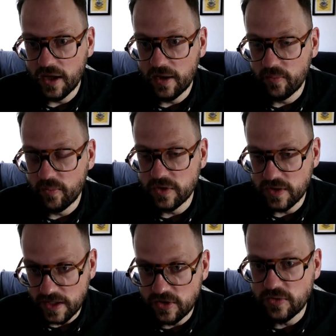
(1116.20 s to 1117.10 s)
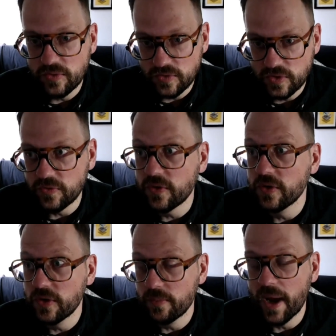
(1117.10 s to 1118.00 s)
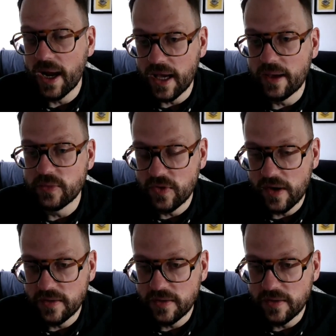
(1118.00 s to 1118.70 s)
which lets you sort of compare games, right?